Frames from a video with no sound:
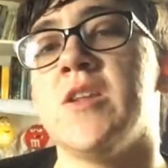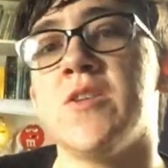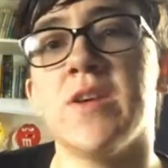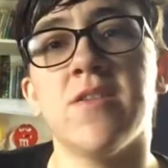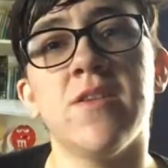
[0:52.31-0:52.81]

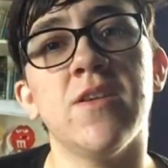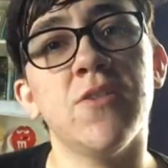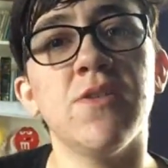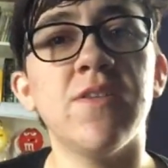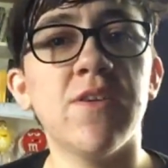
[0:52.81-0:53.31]
don't actually
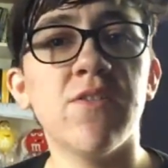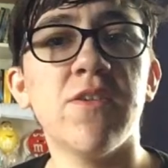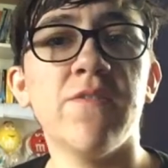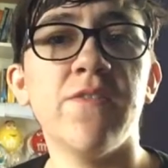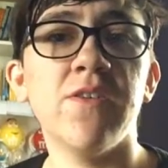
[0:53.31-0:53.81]
know each other
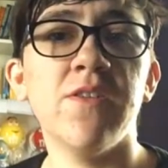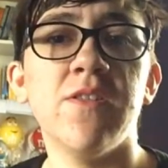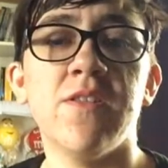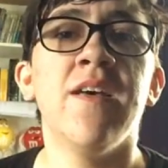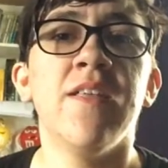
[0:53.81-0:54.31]
at
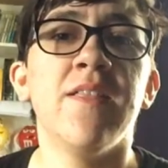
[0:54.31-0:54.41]
first.